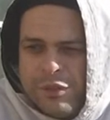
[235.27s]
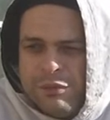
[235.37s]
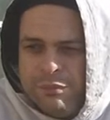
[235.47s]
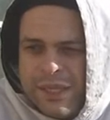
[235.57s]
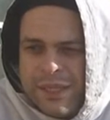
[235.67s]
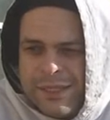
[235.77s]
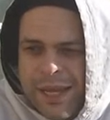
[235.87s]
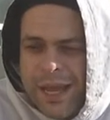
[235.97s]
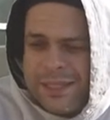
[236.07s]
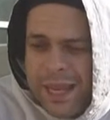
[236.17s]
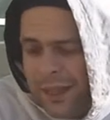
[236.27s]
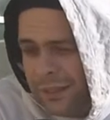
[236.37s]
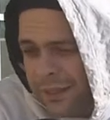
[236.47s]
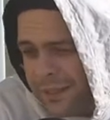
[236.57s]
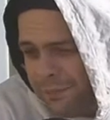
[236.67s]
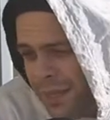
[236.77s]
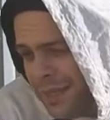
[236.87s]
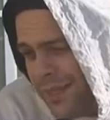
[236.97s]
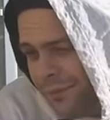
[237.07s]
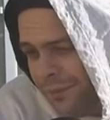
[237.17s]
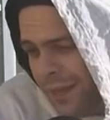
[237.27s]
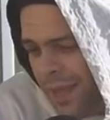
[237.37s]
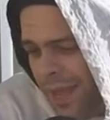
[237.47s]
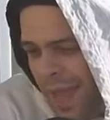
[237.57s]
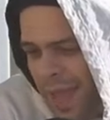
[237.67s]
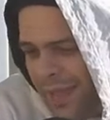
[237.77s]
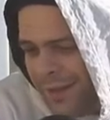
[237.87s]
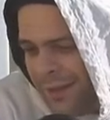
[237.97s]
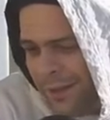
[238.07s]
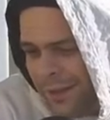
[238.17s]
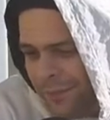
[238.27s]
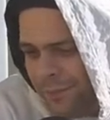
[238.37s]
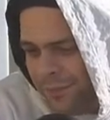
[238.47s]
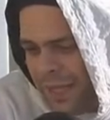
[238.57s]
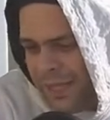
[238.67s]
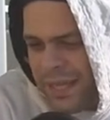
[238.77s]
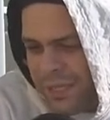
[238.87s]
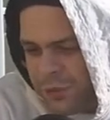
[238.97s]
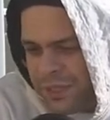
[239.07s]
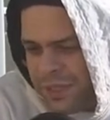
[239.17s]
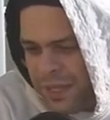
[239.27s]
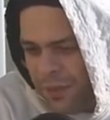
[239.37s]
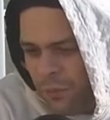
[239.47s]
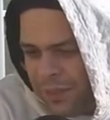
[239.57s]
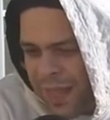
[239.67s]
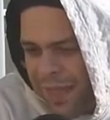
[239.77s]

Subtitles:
be docile and submissive. And it's interesting when that